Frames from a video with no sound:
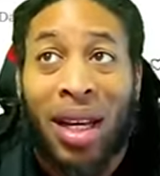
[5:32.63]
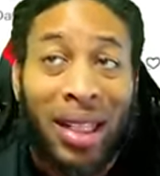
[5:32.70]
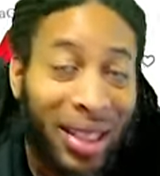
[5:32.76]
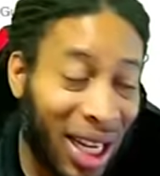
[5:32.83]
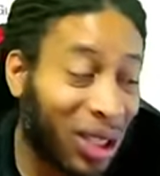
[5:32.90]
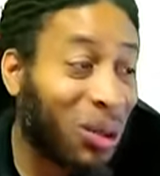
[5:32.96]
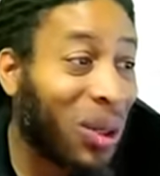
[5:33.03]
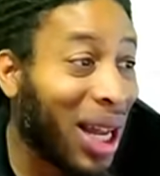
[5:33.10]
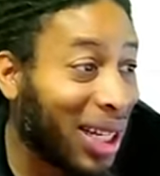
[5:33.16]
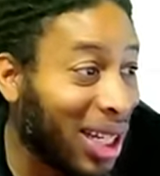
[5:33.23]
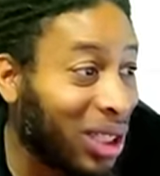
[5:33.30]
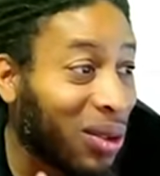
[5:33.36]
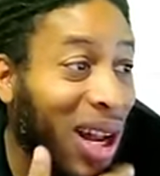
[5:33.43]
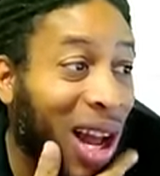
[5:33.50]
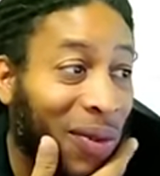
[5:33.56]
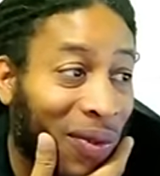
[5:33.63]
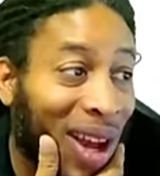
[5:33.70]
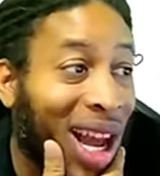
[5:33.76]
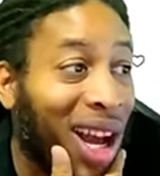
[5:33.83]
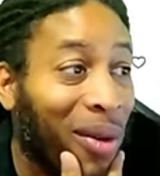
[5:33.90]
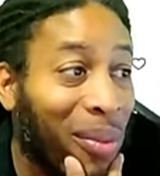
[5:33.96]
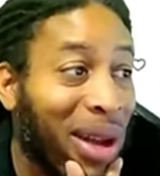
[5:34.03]
That's what I, that's what I
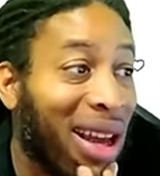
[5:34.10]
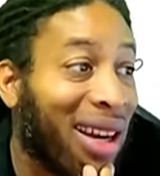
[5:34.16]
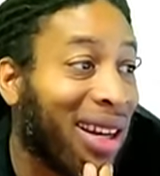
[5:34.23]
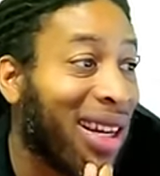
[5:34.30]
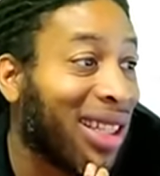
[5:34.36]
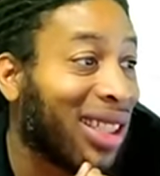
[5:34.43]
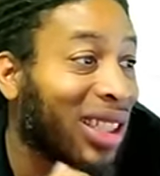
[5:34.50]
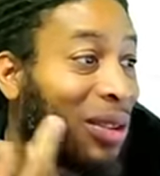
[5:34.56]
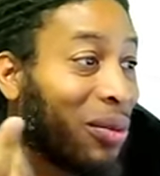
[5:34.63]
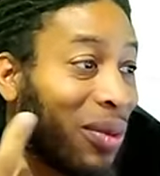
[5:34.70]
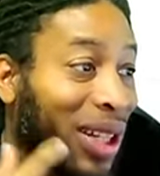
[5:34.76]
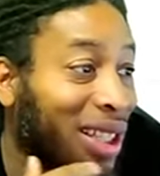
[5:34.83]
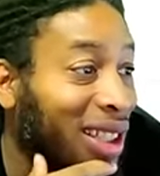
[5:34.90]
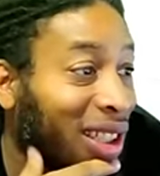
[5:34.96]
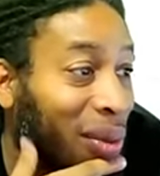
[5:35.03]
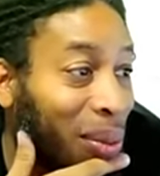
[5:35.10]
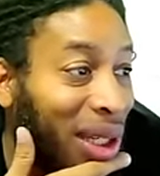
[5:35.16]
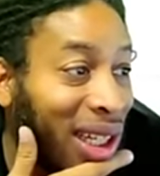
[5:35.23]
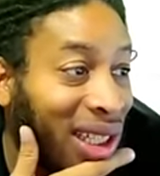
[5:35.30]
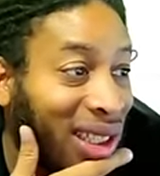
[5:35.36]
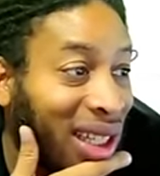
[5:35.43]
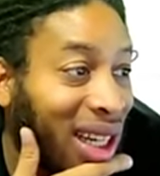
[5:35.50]
found, man. And that's just, that's just me.
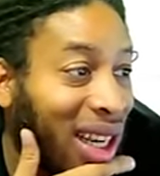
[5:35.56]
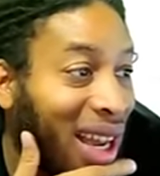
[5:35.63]
He said,